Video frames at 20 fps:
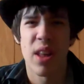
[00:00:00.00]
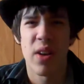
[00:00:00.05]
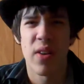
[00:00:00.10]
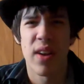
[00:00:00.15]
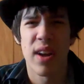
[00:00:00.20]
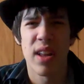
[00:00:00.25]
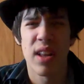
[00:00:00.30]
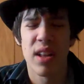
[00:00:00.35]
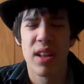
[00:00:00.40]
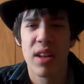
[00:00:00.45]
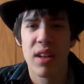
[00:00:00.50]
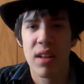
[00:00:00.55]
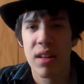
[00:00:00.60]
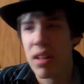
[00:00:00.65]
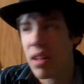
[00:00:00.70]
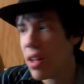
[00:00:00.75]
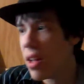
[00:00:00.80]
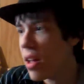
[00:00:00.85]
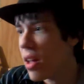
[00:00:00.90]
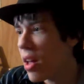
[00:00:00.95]
that right.
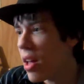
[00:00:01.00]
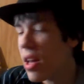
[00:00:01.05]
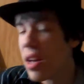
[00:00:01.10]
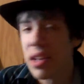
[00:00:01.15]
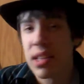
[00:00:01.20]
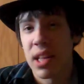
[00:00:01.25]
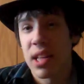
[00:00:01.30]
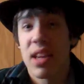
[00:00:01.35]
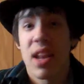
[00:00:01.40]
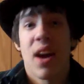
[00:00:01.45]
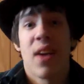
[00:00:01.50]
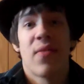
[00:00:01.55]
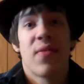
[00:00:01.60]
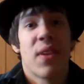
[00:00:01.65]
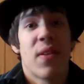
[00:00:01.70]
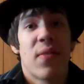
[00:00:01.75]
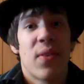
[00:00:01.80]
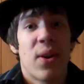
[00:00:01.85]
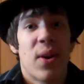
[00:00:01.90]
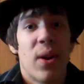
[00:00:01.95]
Because I've
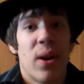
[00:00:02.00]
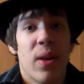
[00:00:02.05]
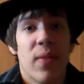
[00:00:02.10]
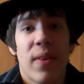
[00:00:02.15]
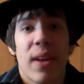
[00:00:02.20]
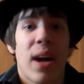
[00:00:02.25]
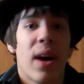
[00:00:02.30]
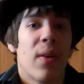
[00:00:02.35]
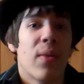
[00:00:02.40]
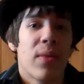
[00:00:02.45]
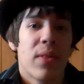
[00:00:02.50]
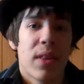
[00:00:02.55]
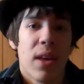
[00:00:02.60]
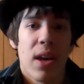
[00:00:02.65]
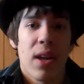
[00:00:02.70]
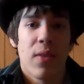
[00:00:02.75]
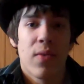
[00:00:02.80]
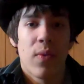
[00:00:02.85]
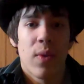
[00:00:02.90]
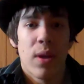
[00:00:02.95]
never heard of it
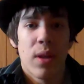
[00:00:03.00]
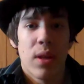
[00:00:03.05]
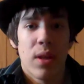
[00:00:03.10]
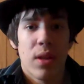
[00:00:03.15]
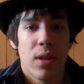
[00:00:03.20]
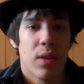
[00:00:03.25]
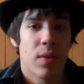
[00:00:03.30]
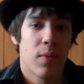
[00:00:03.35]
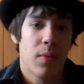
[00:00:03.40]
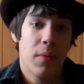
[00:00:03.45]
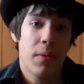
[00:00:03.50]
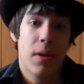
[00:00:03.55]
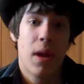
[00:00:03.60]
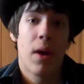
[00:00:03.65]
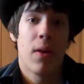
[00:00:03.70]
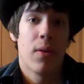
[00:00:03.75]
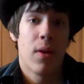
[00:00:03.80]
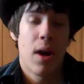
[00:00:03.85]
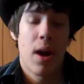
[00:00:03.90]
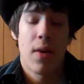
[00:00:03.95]
outside of what,
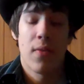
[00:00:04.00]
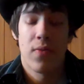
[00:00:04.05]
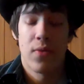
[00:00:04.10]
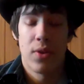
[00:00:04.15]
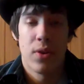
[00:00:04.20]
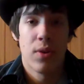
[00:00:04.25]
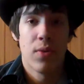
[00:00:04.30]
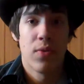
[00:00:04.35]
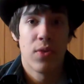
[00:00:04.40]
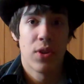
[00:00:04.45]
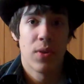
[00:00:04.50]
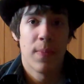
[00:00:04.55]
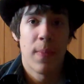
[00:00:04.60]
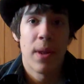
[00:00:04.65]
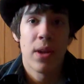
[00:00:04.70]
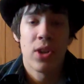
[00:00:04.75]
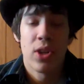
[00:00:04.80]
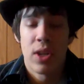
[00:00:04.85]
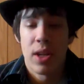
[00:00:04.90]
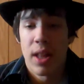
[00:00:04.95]
after you've just
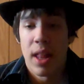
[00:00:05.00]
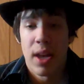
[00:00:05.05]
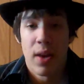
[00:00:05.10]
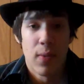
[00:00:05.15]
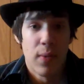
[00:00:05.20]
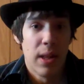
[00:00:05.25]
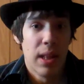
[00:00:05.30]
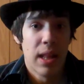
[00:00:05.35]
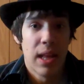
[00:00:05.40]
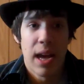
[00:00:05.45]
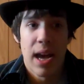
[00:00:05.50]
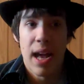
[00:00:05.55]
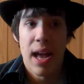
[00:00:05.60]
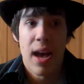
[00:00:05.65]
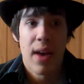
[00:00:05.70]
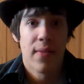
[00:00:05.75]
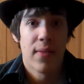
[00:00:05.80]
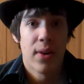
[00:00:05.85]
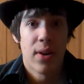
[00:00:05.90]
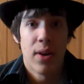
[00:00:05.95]
mentioned it. Like, really, I
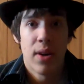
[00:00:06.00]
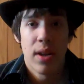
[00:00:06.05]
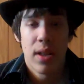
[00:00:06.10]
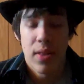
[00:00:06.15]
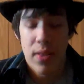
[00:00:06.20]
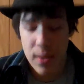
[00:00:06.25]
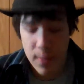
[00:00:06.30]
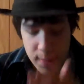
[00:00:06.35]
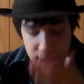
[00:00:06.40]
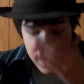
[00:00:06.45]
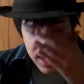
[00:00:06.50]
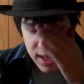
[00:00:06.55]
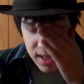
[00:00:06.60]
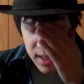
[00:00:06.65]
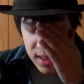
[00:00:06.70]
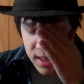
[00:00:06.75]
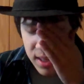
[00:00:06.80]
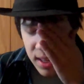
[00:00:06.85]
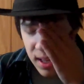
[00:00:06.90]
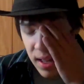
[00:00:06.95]
haven't heard anything
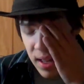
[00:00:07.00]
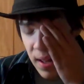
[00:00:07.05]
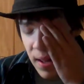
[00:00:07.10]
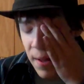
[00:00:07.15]
because